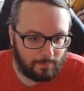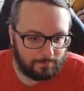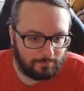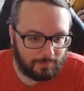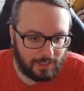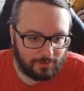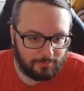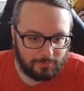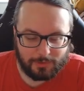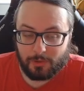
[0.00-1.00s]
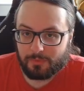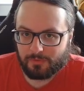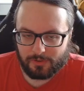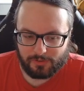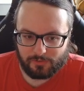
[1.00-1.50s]
black Omnimon,
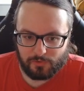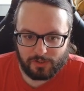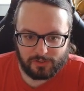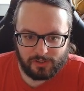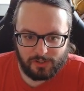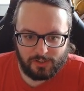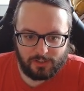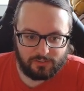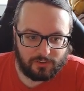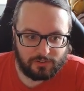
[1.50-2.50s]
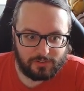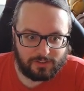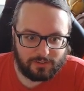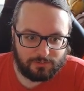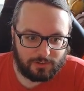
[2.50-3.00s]
Omnivon, Zwart. So
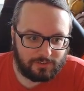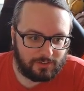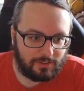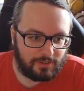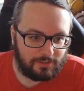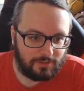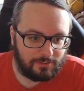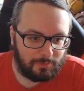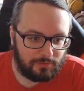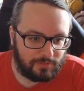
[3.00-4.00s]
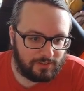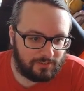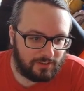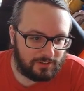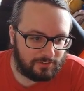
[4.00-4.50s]
it's interesting that it does both of these
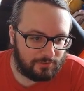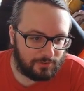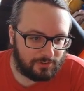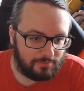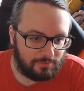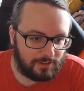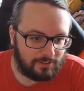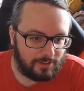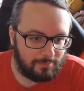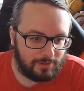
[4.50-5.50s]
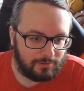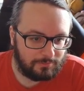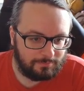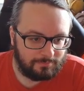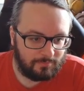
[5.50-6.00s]
lines, and you've got some things in the middle.
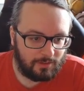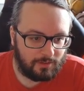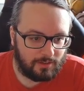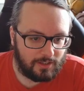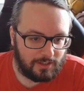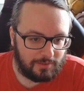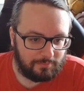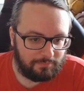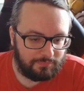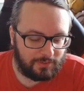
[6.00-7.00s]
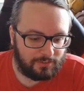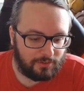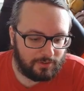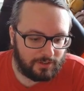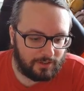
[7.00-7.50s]
Um,
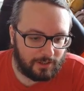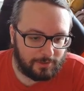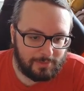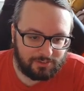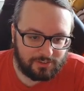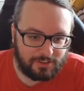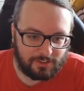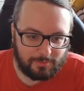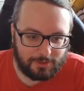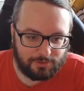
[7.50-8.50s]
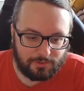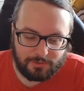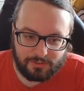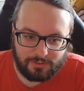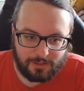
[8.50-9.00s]
so I imagine these are going to be
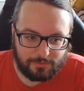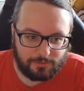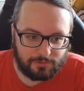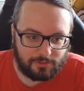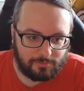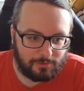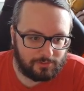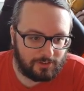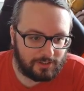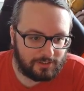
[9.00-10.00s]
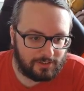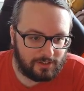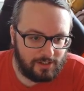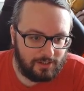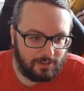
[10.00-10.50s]
Jogress evolutions, most likely.
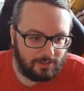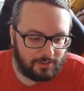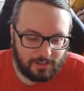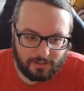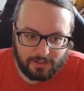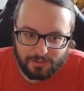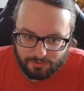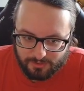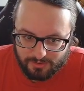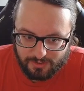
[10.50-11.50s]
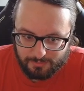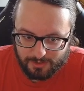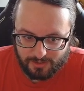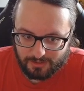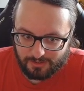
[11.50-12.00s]
They're interesting dim
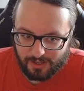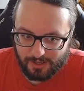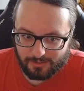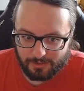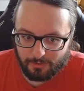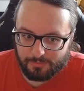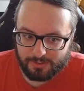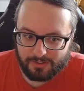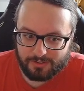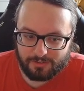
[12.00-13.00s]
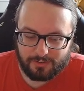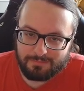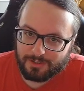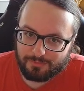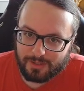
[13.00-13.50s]
cards. They're obviously just a
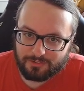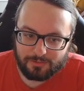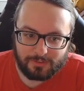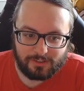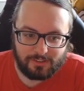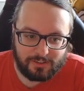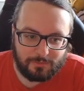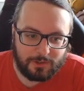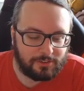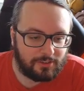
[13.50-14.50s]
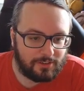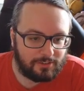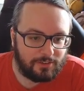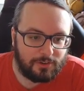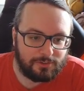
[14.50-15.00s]
mishmash of existing ones, so
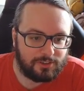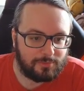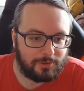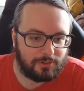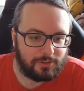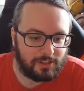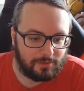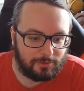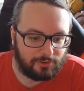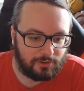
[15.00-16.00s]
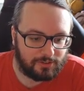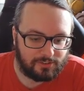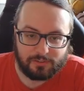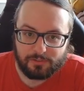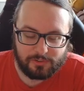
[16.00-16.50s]
there's no Digimon on here which are
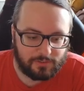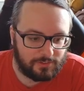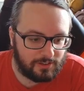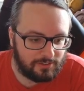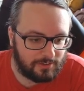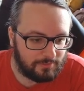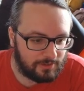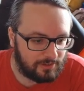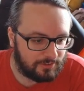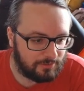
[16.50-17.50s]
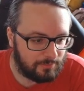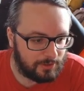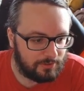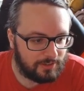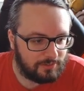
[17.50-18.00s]
exclusive to these dim cards if we
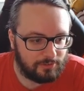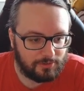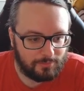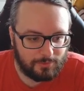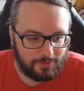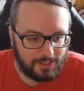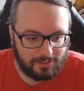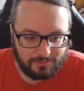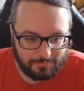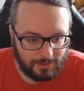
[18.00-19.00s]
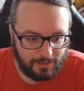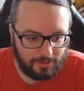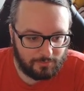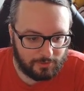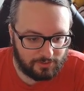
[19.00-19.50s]
go down and look at Wolf Howl.
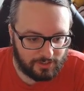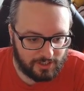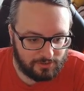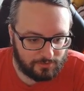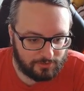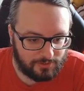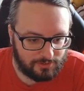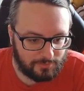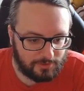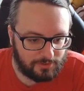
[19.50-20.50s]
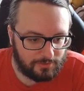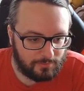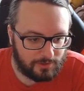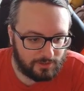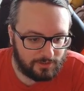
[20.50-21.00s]
Once again, you've got Digimon that
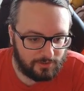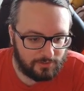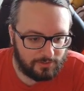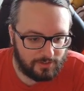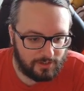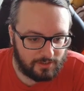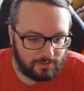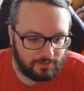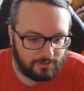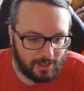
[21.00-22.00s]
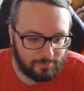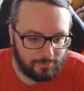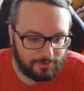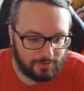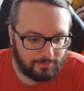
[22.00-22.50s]
were on the
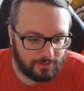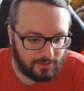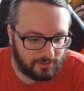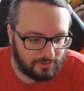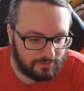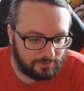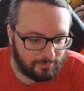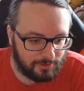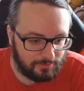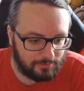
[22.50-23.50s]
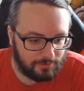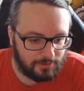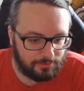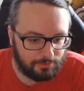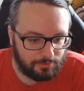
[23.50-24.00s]
Gabumon Dim card and Digimon that were on
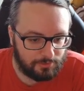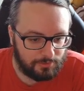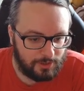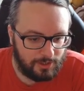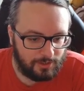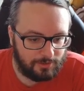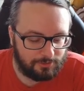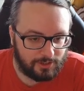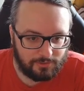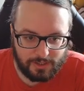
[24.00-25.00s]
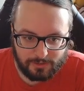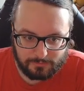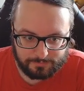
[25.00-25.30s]
the true Shadow Howl